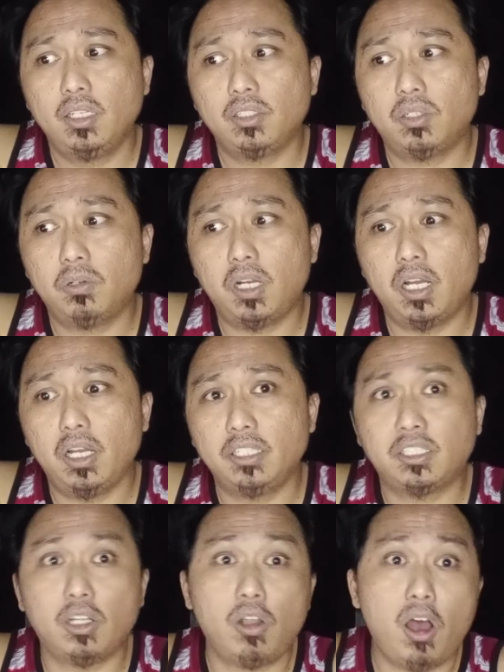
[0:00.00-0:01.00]
So
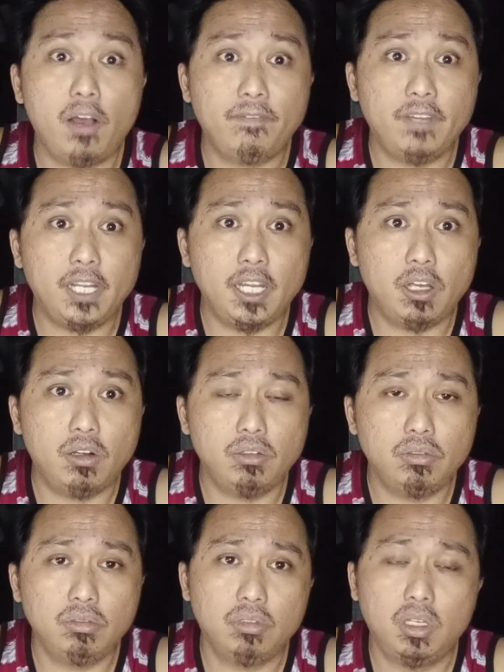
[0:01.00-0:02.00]
it's a long
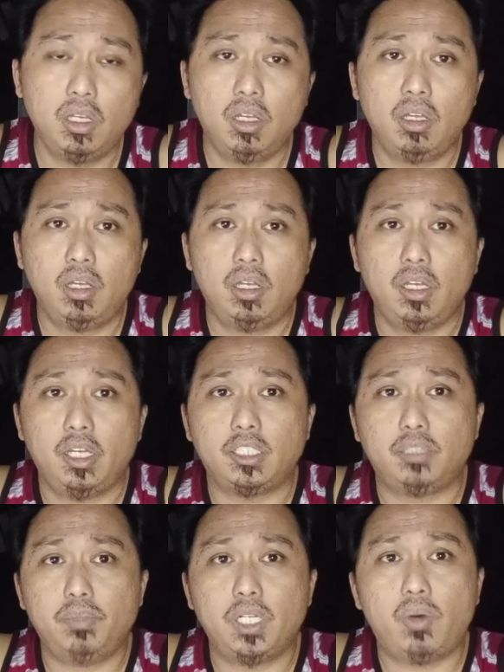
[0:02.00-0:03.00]
video.
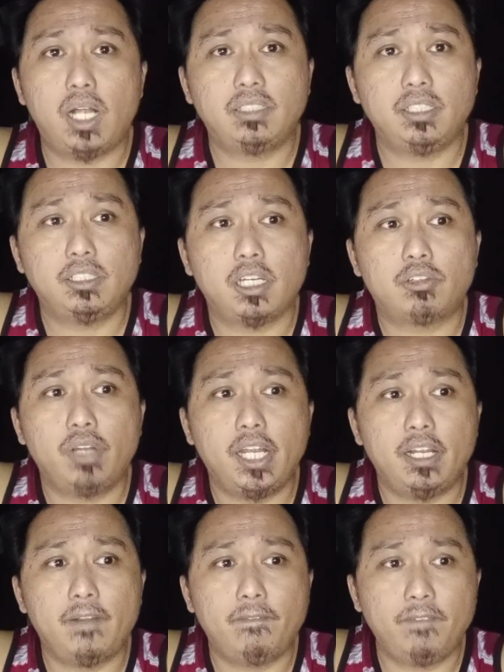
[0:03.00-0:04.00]
It's been a while since I
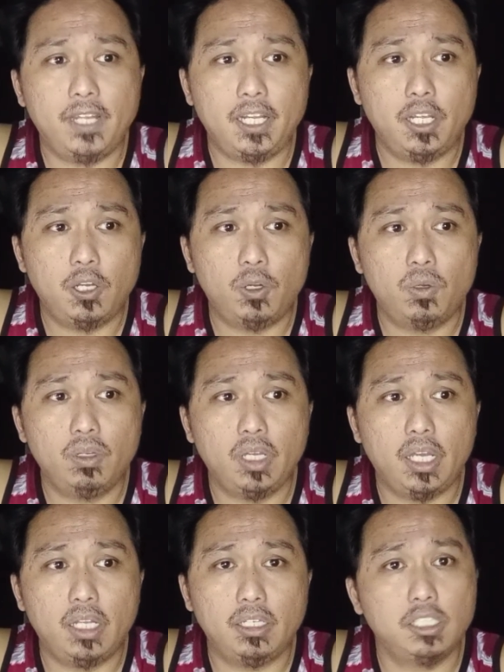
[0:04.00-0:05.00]
created a video,
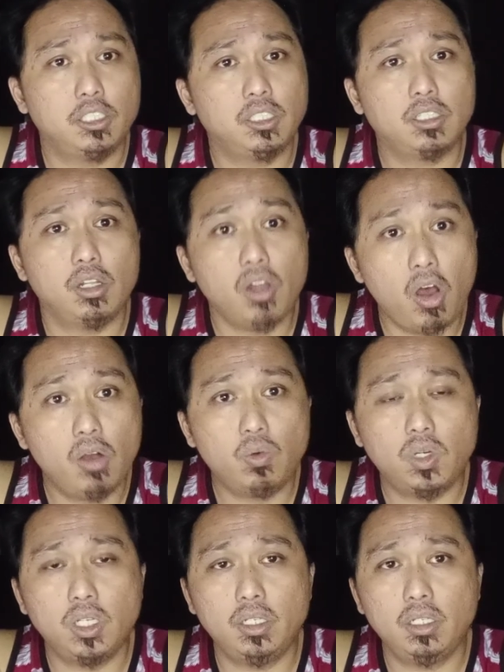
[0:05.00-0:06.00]
and this is a long
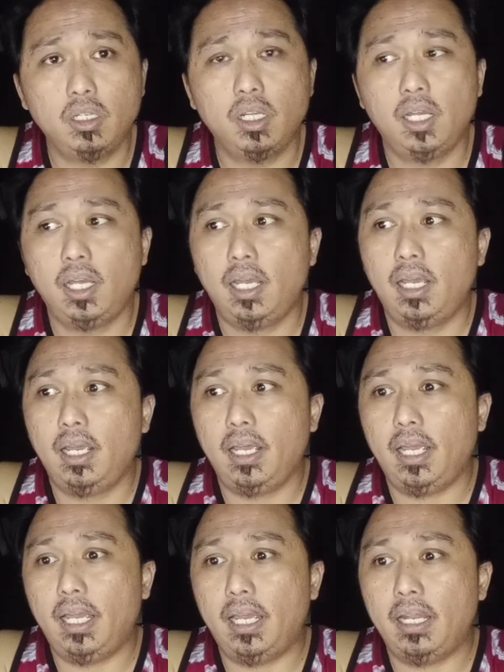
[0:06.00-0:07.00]
one.
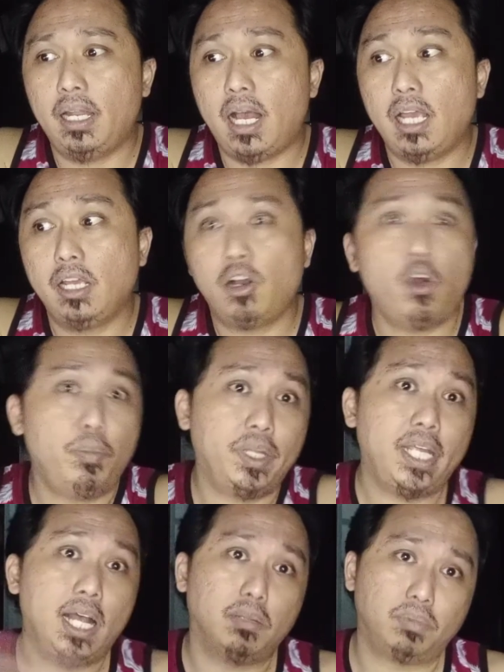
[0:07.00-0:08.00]
And I hope
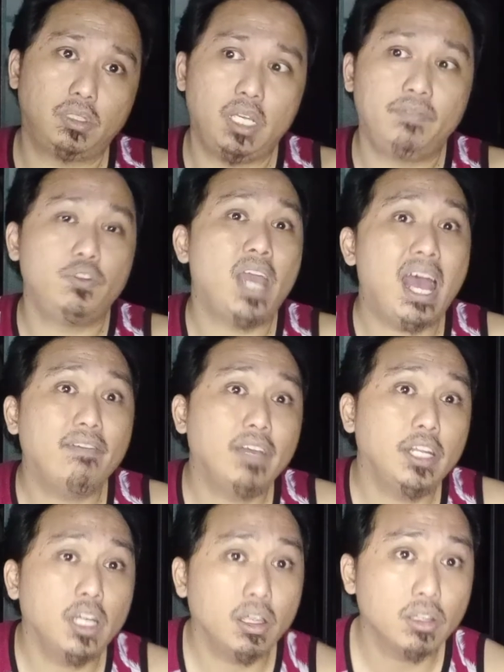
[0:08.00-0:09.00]
it helps. If you have
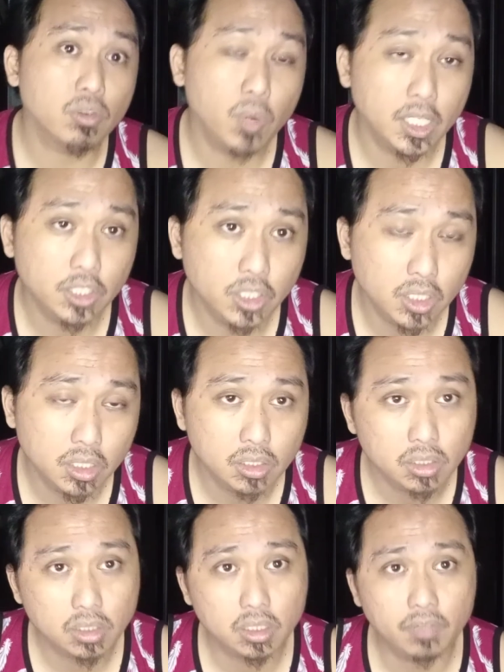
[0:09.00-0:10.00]
any other
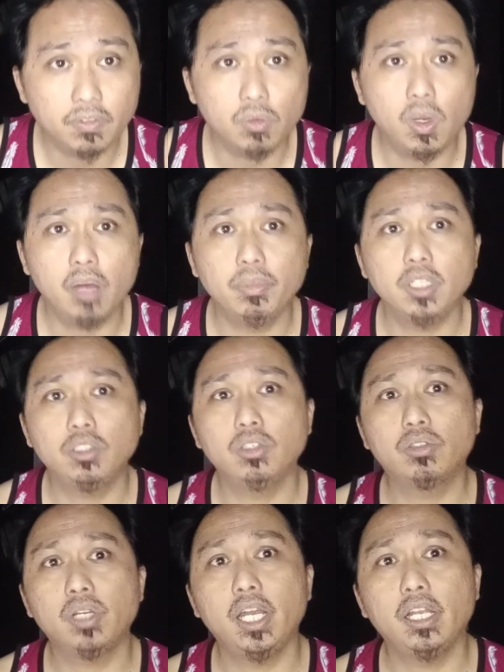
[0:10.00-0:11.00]
questions, if you want me
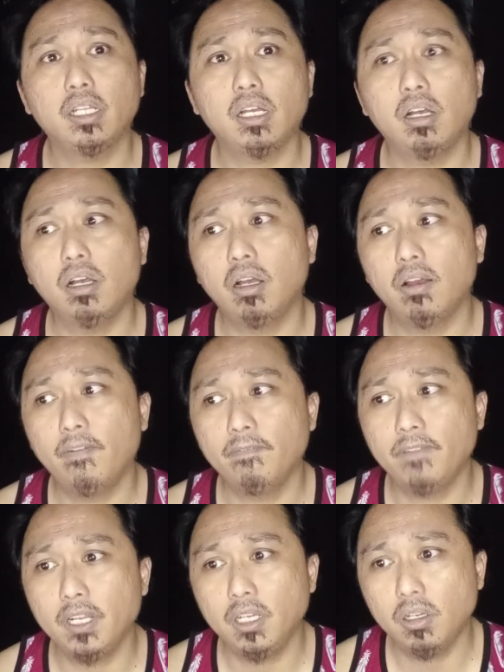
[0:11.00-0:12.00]
to create
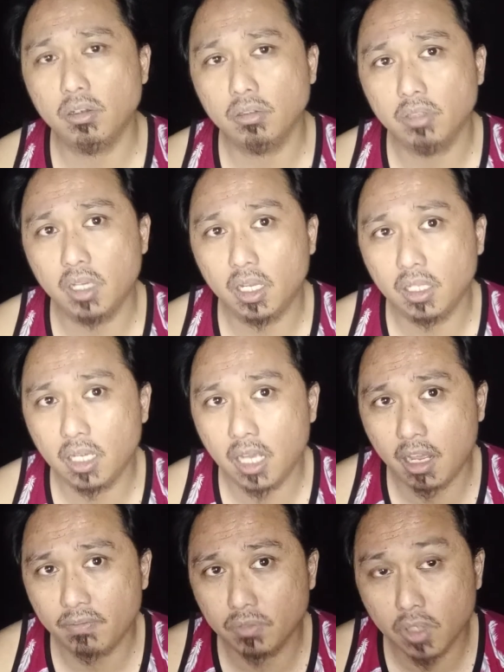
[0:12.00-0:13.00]
a video that I
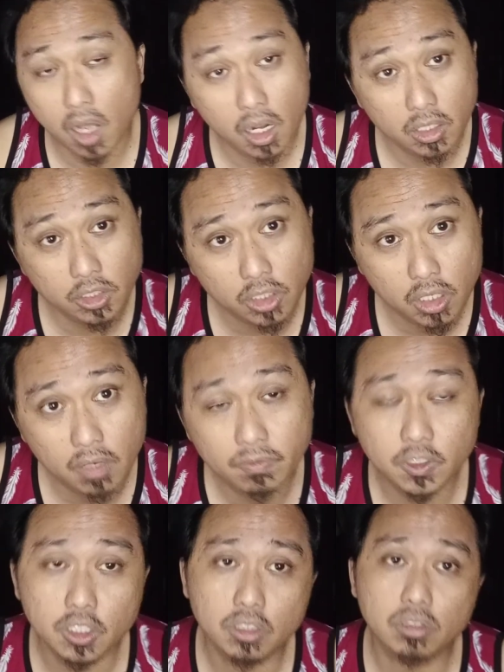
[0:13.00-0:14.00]
have knowledge
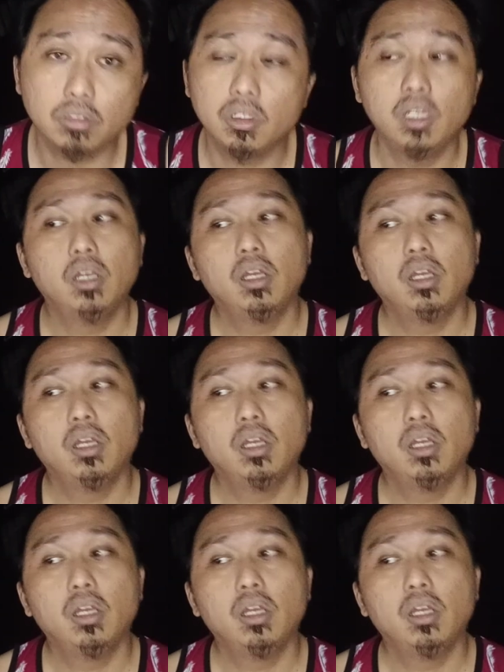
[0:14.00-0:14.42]
of, just